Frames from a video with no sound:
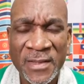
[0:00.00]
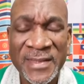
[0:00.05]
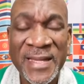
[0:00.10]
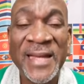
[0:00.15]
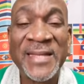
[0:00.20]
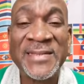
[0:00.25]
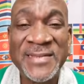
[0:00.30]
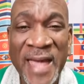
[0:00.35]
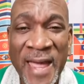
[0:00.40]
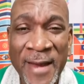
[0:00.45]

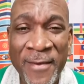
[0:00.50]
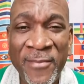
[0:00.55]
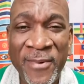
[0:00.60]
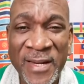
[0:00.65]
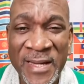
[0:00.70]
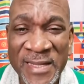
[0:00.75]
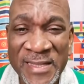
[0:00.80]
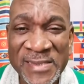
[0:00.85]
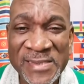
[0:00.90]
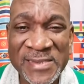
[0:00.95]
that time
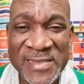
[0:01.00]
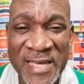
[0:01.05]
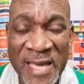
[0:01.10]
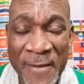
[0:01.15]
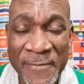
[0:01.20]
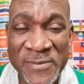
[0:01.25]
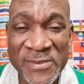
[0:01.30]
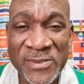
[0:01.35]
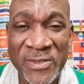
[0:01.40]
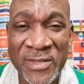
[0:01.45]
release
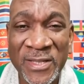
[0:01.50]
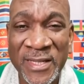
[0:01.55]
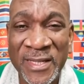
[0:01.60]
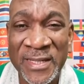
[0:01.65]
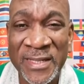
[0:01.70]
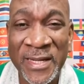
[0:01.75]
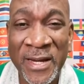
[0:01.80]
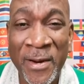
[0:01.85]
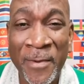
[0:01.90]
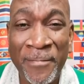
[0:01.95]
capsule
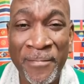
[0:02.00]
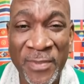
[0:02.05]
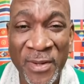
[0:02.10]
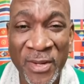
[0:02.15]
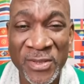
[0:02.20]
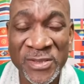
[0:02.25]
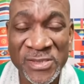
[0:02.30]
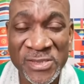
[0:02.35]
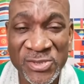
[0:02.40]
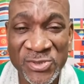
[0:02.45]
in their
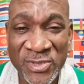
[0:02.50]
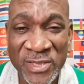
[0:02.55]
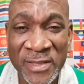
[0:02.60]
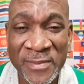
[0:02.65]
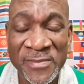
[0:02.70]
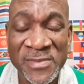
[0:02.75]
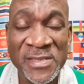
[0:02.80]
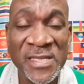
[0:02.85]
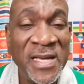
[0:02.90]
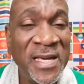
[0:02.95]

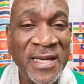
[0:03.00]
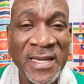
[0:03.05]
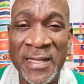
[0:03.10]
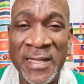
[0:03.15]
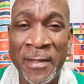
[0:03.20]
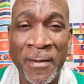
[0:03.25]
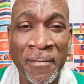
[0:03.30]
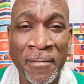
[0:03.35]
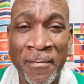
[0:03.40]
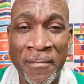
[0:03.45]
bloodstreams
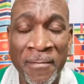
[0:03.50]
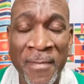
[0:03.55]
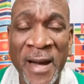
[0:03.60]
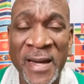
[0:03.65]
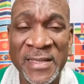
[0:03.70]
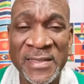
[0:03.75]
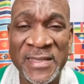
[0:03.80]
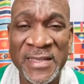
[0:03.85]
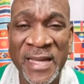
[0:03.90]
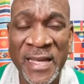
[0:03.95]
in the
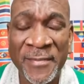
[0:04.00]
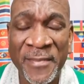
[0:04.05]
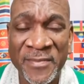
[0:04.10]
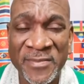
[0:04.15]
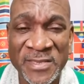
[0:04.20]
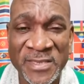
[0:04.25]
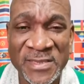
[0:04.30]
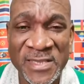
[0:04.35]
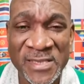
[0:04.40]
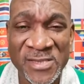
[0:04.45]
mighty name of
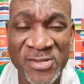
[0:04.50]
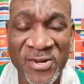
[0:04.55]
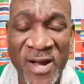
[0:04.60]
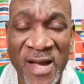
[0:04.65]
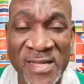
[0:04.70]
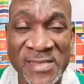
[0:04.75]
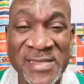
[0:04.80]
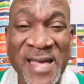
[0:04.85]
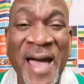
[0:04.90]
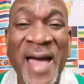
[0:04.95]
Jesus
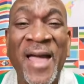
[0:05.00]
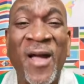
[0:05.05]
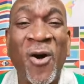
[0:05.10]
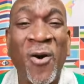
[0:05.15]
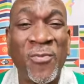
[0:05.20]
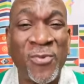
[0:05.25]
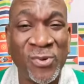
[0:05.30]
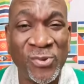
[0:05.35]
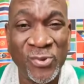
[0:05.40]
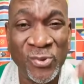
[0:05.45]
Christ. I
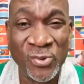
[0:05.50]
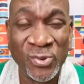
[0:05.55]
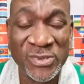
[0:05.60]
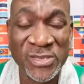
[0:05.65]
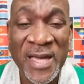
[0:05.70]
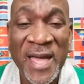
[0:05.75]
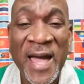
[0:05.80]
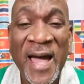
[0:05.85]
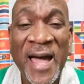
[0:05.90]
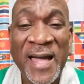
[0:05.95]
uproot
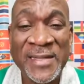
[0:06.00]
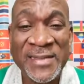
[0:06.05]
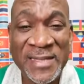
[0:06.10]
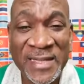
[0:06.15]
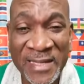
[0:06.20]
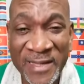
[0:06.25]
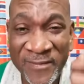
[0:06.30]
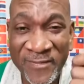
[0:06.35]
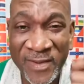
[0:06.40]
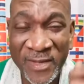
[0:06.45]
and
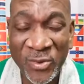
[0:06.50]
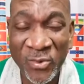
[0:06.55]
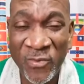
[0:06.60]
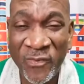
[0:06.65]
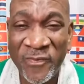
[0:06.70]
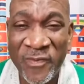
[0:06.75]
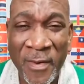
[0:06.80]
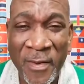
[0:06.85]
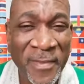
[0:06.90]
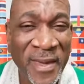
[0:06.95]
deliver you
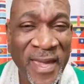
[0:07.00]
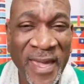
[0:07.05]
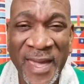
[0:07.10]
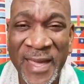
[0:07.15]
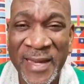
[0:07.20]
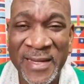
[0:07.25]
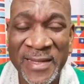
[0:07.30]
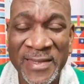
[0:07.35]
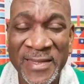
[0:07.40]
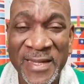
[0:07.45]
from
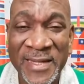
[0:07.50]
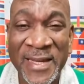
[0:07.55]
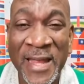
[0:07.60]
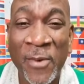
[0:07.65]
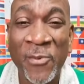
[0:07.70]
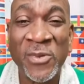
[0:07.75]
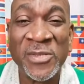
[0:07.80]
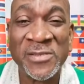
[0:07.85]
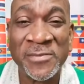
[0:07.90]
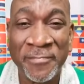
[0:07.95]
anything
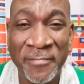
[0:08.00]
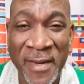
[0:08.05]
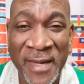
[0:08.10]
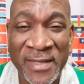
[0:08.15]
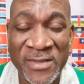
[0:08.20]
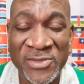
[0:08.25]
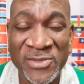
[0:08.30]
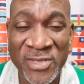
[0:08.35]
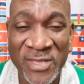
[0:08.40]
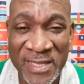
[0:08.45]
that was
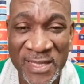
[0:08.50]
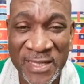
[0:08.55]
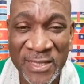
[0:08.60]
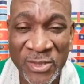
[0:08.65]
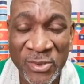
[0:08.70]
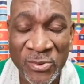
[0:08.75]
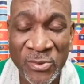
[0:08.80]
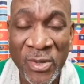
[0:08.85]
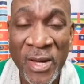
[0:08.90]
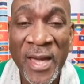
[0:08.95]
meant to kill
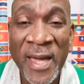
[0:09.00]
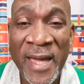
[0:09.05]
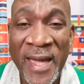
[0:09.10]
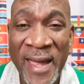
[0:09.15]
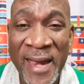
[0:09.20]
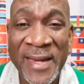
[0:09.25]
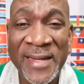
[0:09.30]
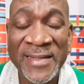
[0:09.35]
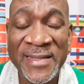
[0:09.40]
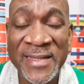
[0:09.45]
you,
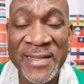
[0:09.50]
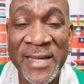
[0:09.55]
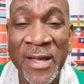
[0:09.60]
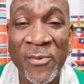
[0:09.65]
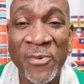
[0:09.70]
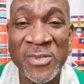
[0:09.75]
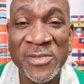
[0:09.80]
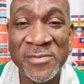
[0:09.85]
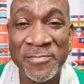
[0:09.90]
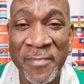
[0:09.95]
anything
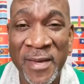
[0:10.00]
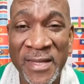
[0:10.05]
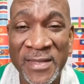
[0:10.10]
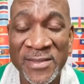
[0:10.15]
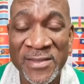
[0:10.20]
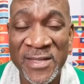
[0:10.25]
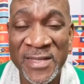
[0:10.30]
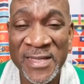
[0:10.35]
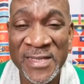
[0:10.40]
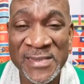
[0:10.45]
that was
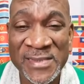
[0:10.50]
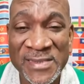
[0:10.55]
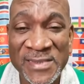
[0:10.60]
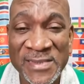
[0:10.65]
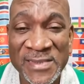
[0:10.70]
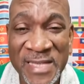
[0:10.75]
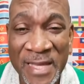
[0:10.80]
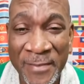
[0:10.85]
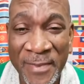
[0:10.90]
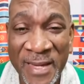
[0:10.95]
meant to
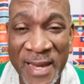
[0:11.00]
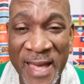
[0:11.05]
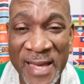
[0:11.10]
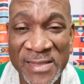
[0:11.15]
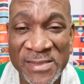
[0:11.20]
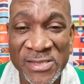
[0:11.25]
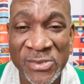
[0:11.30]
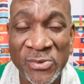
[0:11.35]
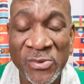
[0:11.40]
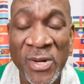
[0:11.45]

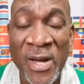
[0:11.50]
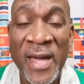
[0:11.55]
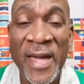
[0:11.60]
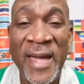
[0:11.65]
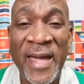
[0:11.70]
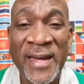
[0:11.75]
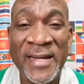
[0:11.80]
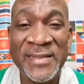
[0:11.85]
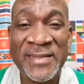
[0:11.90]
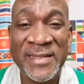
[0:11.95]
destabilize you,
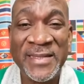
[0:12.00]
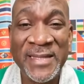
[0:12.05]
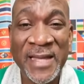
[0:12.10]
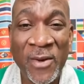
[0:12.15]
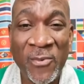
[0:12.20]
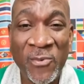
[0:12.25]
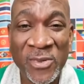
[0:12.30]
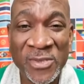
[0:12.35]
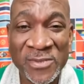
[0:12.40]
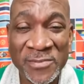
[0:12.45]
anything
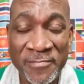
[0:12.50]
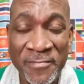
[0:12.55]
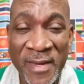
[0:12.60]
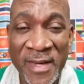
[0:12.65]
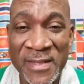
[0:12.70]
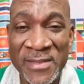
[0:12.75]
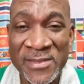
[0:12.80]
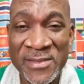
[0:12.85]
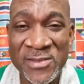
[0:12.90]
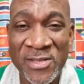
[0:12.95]
that was meant
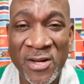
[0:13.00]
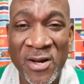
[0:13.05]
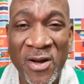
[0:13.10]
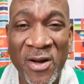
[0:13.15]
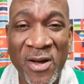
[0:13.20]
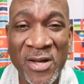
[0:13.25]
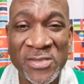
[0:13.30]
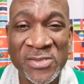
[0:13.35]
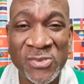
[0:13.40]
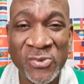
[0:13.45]
to
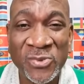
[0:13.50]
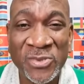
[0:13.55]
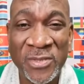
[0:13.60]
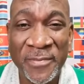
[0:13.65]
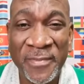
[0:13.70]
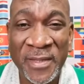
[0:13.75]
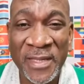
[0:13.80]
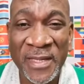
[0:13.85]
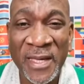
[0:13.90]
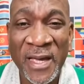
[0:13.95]
cause you to
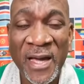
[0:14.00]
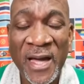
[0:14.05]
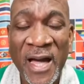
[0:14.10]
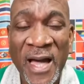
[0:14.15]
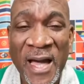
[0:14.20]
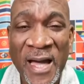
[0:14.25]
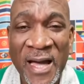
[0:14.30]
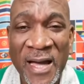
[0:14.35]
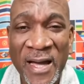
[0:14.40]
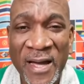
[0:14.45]
be uh,
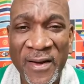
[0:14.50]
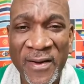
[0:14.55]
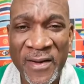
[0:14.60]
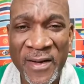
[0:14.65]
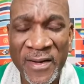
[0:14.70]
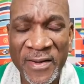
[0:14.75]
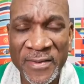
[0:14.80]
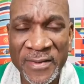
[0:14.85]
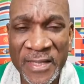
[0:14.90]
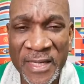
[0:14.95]
uh,
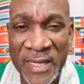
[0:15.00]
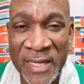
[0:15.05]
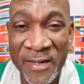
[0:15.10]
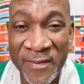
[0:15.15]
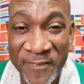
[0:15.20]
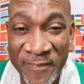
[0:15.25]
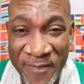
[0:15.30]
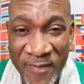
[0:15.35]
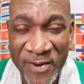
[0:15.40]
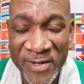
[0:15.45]
uh,
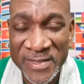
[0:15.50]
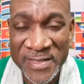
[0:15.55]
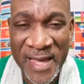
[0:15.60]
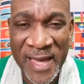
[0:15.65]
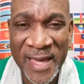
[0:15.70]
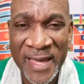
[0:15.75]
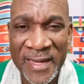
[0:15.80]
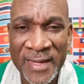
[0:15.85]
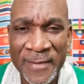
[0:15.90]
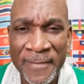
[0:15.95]

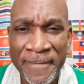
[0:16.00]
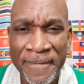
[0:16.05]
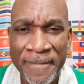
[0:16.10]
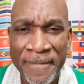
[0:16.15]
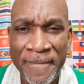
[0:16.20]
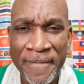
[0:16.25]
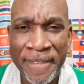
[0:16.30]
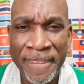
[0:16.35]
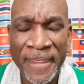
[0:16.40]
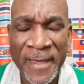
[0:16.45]
infertile
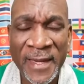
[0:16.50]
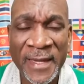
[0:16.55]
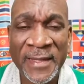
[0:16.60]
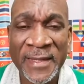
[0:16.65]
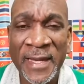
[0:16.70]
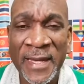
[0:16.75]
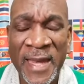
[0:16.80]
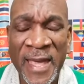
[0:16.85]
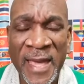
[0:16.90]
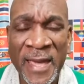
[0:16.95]
in
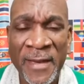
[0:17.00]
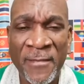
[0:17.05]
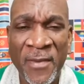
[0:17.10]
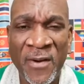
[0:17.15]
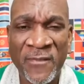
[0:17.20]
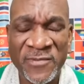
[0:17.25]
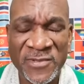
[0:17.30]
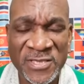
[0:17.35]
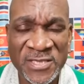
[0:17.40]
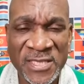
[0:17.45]
the name
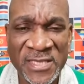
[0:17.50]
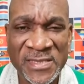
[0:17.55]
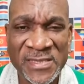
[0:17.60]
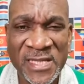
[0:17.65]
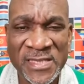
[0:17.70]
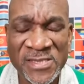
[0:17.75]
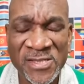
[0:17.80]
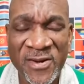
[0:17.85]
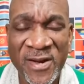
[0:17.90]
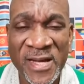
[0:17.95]
of
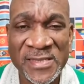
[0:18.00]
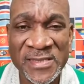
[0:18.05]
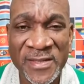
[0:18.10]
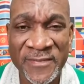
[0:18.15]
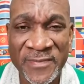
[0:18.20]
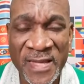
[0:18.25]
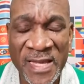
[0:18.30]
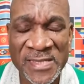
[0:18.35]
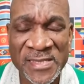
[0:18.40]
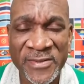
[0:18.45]
Jesus Christ
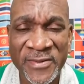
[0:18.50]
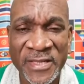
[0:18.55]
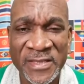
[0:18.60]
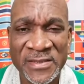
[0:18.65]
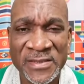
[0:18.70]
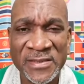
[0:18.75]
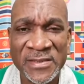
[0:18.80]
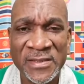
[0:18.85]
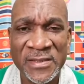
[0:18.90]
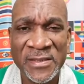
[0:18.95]
of
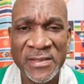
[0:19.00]
Nazareth.